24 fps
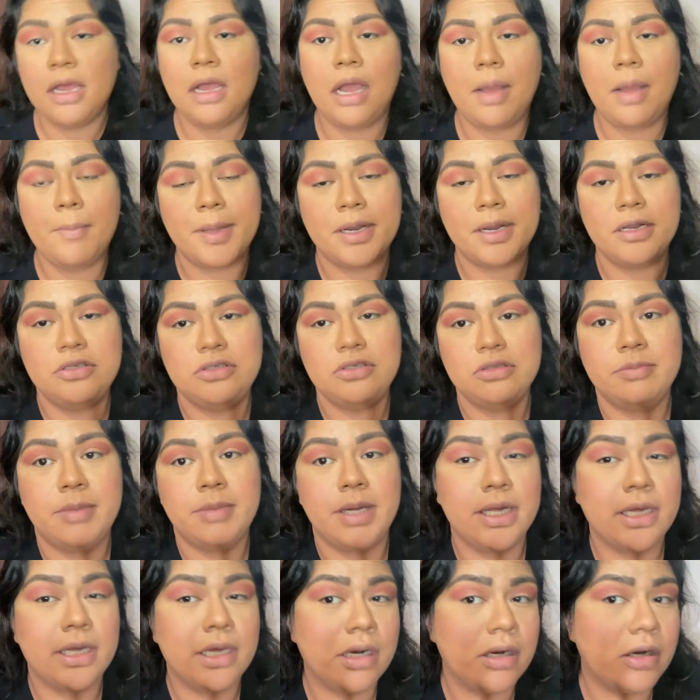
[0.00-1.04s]
I'm gonna do
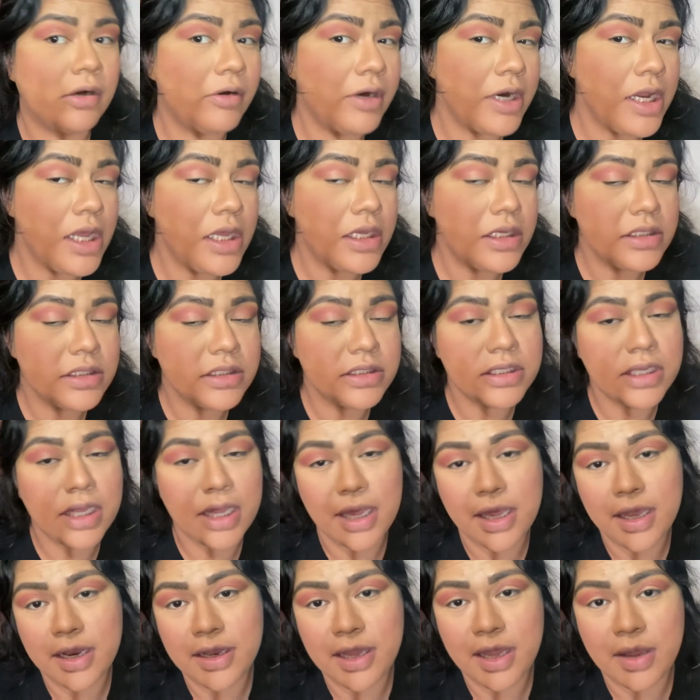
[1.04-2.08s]
my cut crease
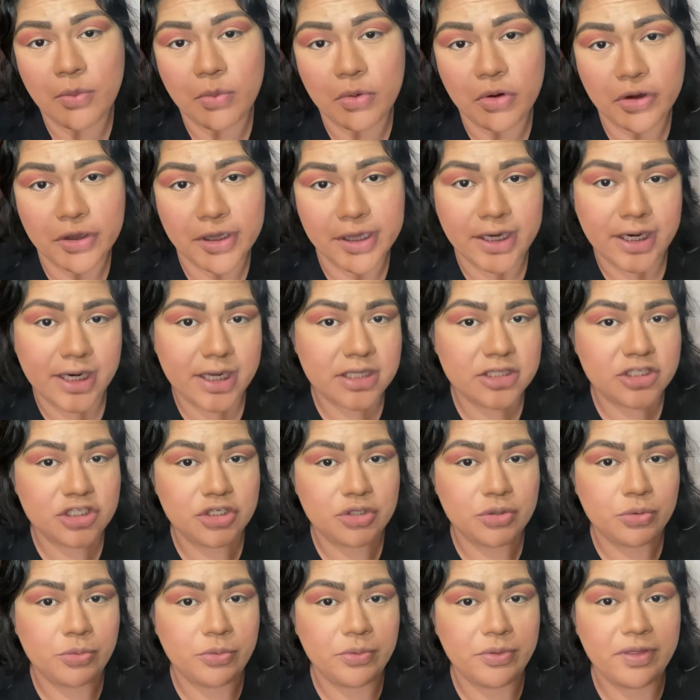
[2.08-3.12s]
and then we'll get
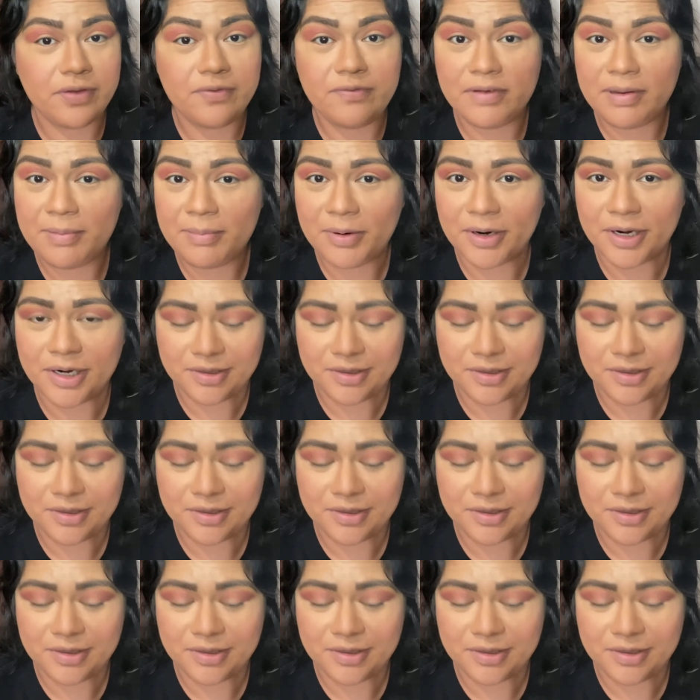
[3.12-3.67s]
into the fun part.